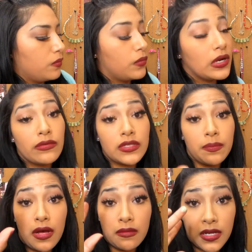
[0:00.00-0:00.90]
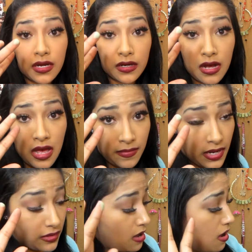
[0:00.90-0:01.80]
when I was a bomb.com,
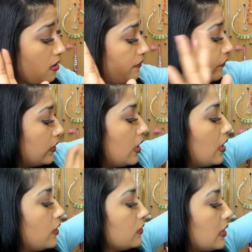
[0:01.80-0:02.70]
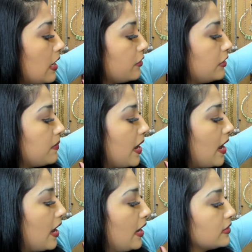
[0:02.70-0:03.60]
I thought. I used that underneath my
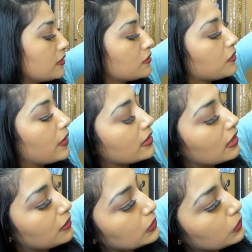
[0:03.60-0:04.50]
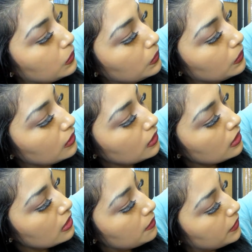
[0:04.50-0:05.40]
eyes. I don't know why I thought it was so cool,
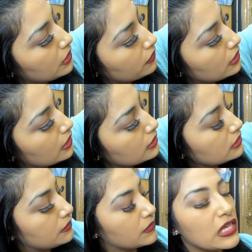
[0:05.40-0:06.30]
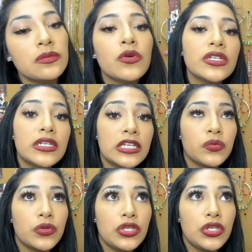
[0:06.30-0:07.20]
but there it is. It's more intense
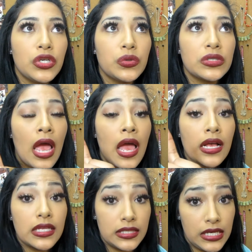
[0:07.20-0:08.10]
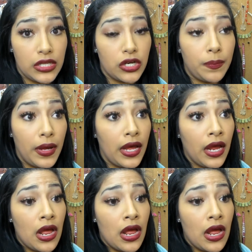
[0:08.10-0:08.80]
when you use concealer, but